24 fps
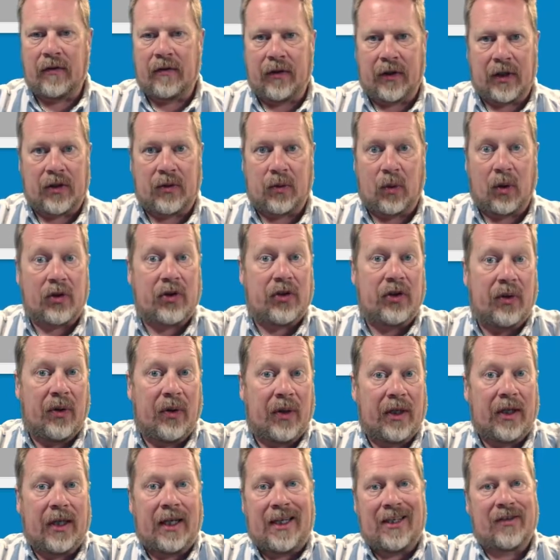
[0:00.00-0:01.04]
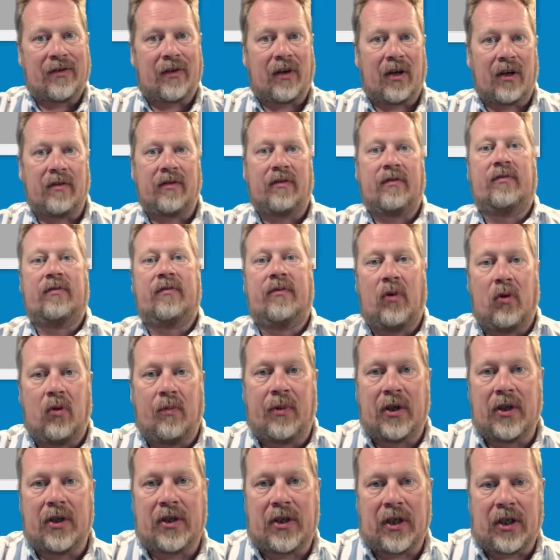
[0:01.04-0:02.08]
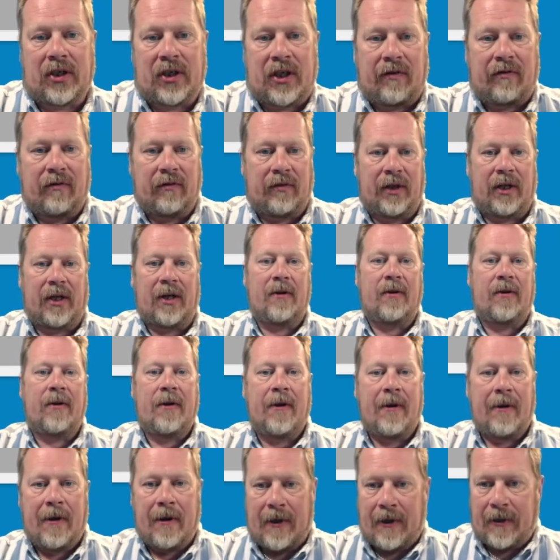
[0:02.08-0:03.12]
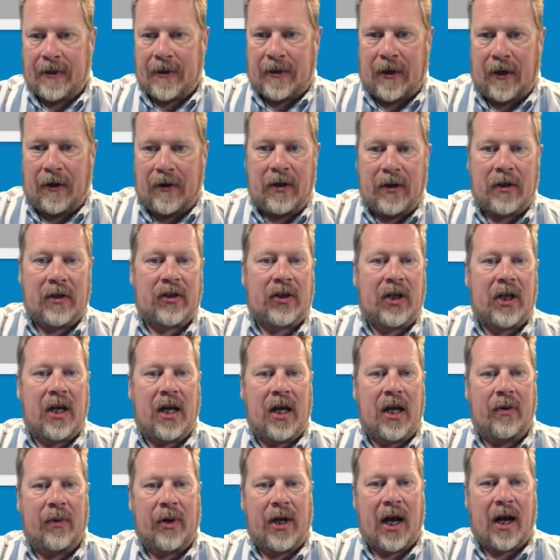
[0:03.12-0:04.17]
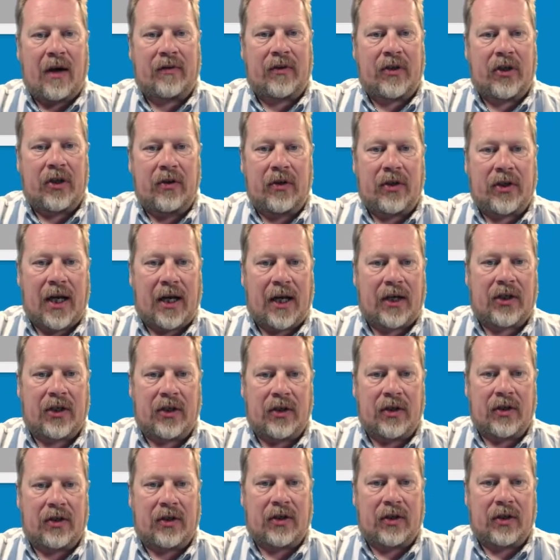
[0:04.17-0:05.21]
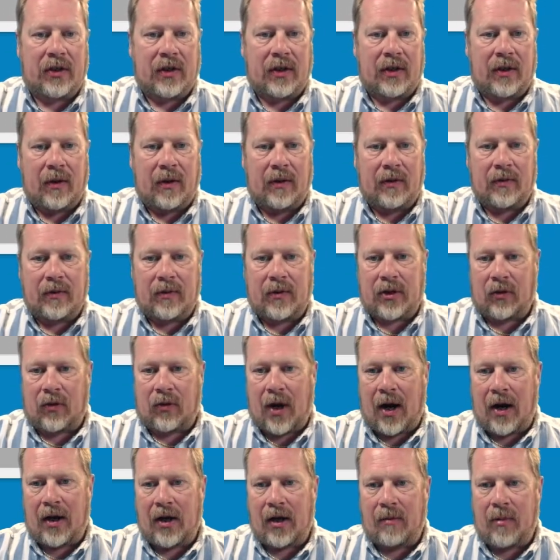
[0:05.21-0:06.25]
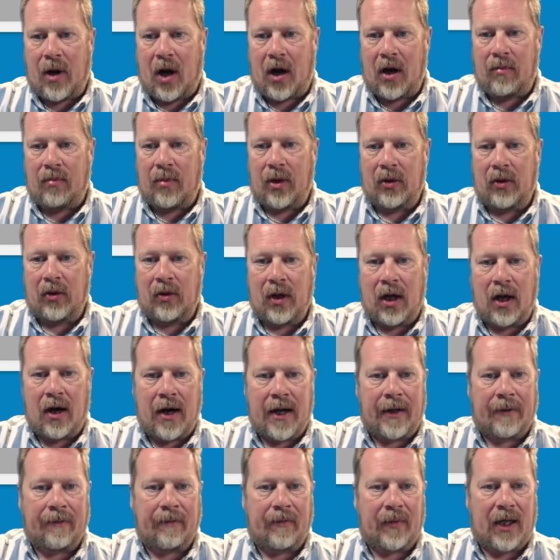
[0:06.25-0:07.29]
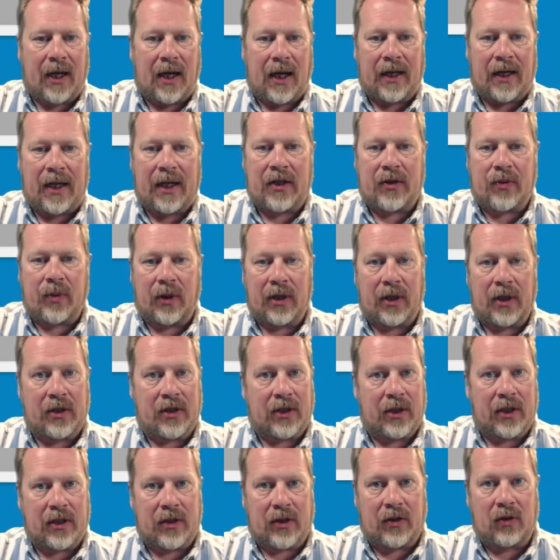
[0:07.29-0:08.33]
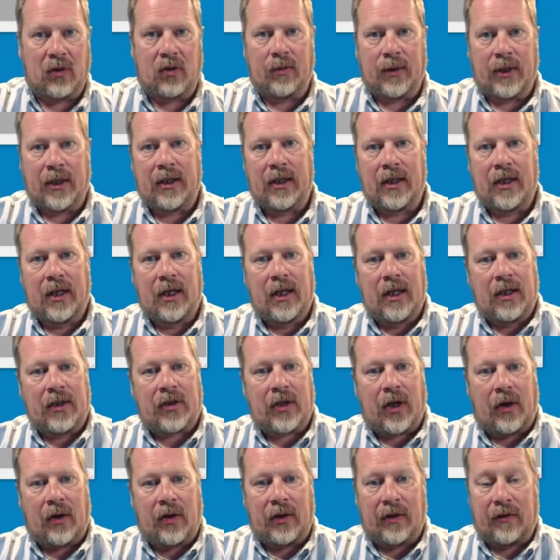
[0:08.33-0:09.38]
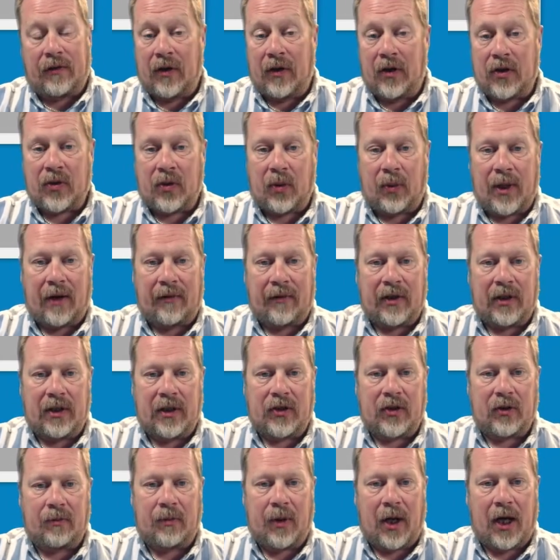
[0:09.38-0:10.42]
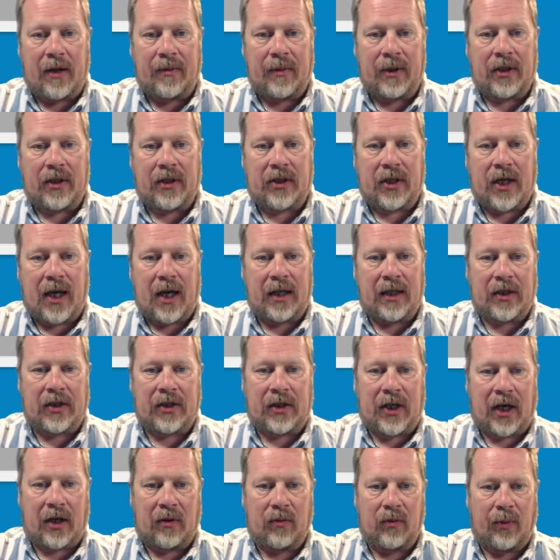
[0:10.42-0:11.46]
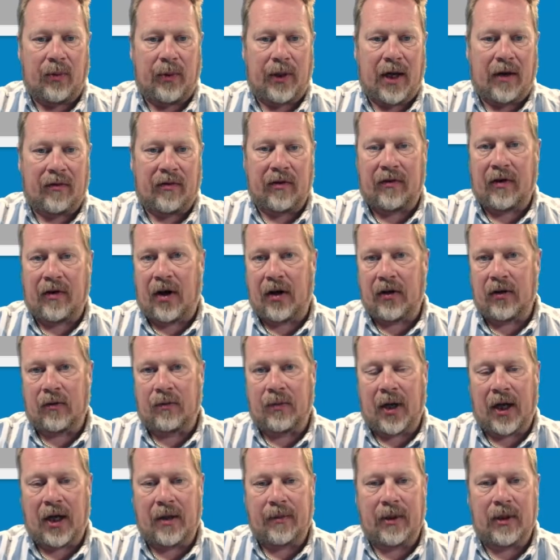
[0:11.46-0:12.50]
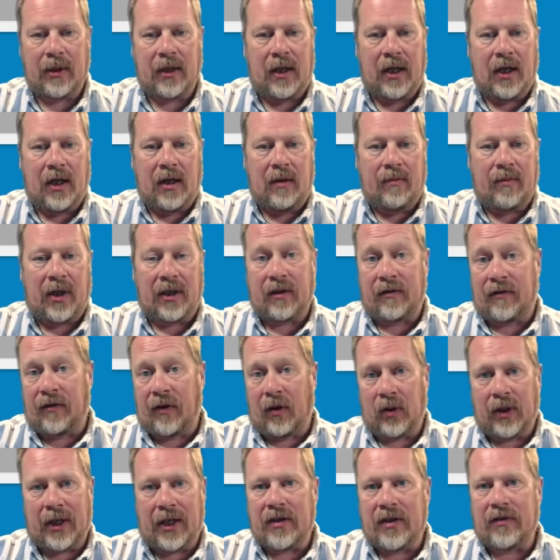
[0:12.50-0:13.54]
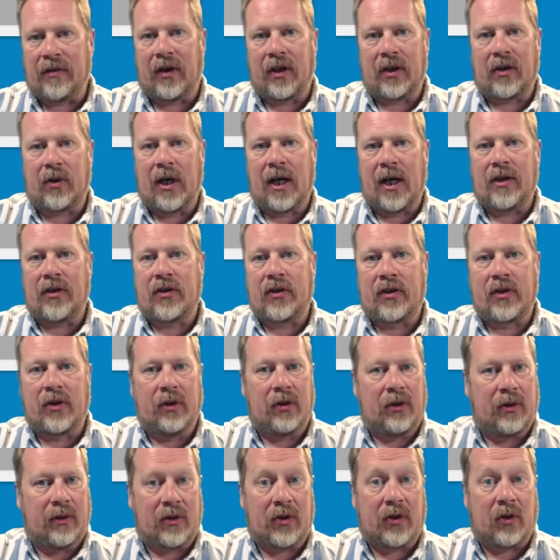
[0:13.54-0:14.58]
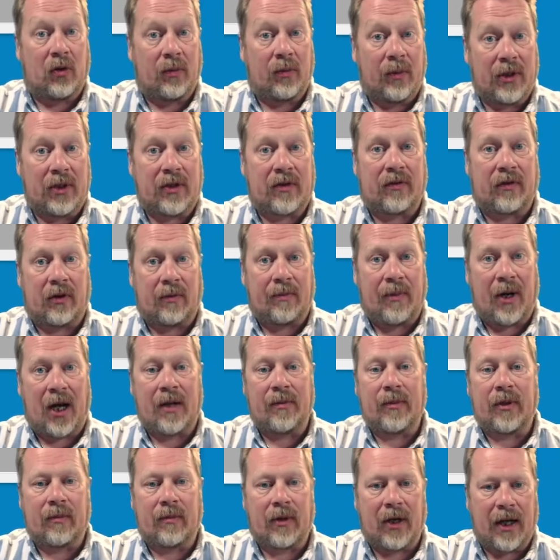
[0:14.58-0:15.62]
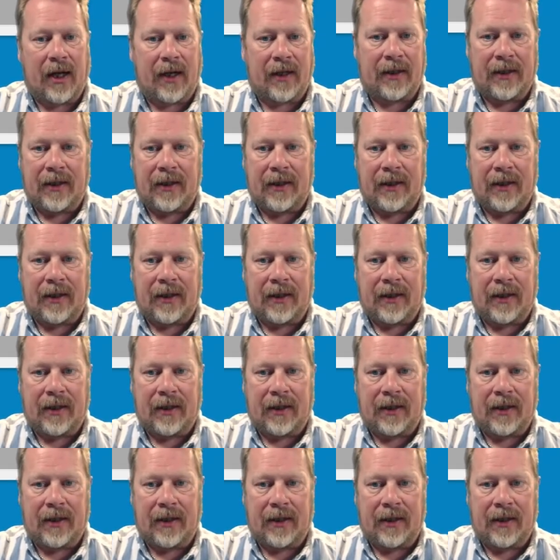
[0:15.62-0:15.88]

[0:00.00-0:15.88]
what's new in Easify 4.67 video. So you can see here we have two sections surrounded by a blue line, and each one is an installment. So in the first one we have the initial payment, and the second one we have the final payment. By default, Easify creates two installments for a payment plan.